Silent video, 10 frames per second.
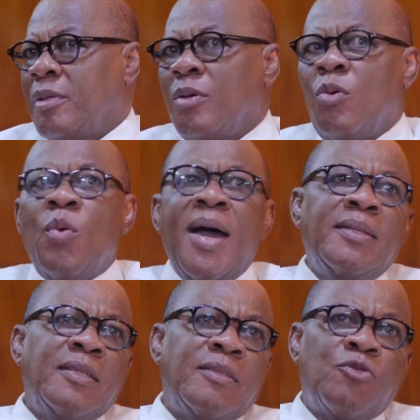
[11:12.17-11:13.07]
Why
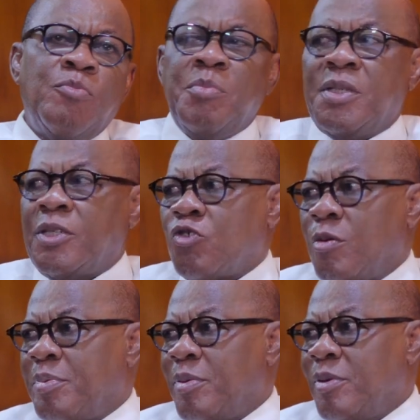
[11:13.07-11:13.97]
did Mr.
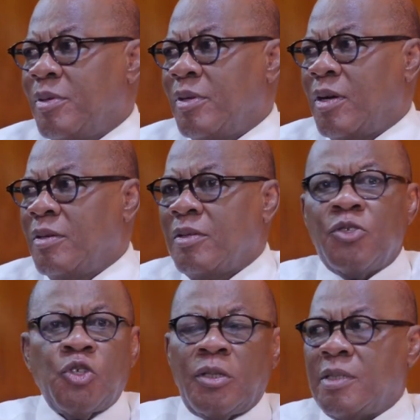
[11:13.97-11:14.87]
Trump
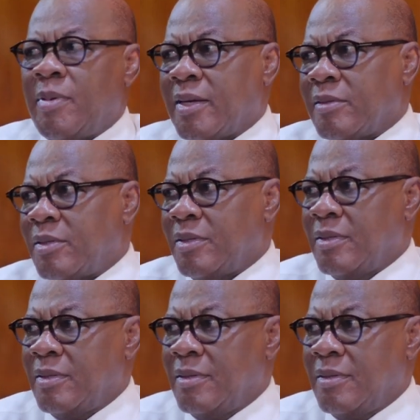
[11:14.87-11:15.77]
shut his markets?
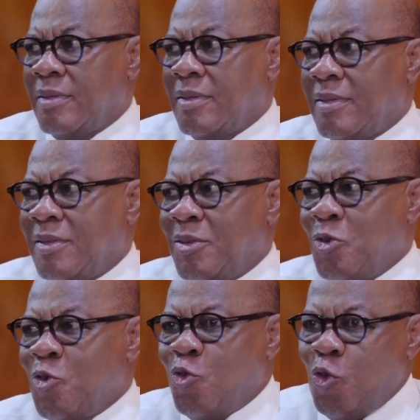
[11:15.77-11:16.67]

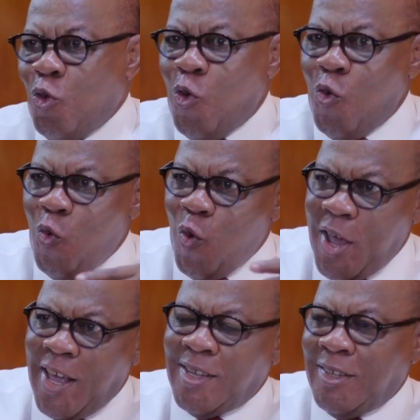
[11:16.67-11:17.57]
So we
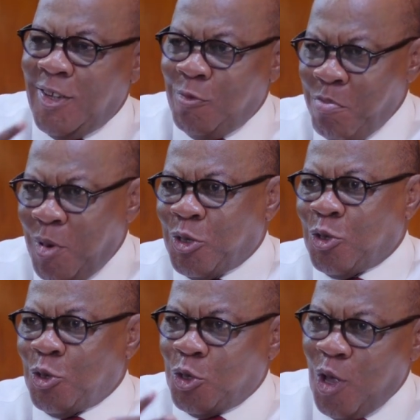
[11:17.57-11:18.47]
must
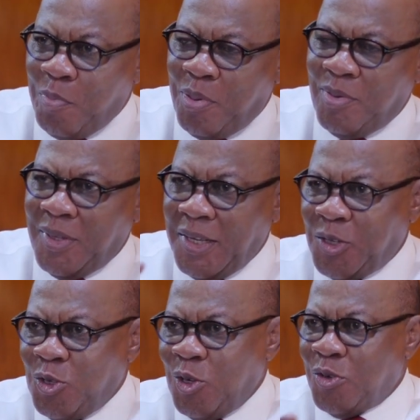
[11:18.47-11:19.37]
stop this
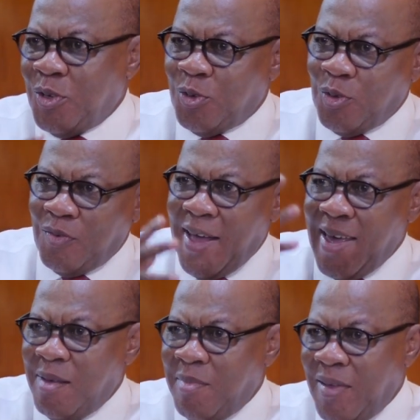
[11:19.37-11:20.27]
nonsense of
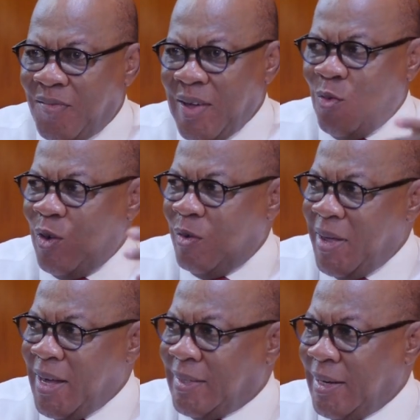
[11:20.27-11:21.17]
IMF and World
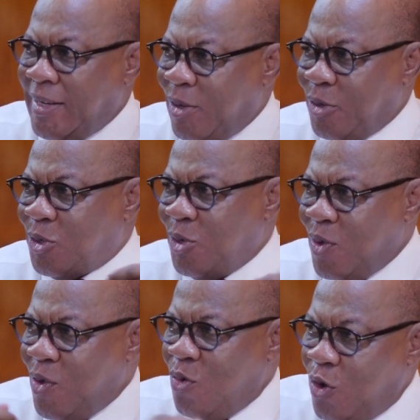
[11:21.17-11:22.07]
Bank telling us
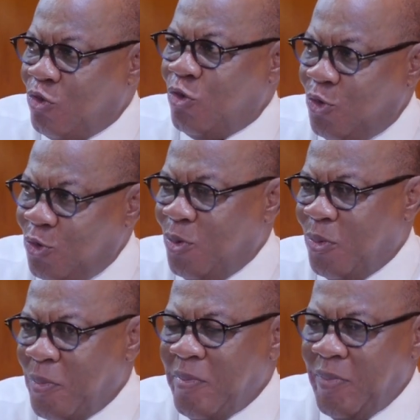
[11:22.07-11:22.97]
what to do.
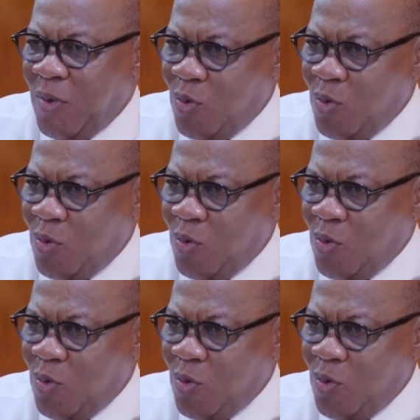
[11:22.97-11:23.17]
Mm.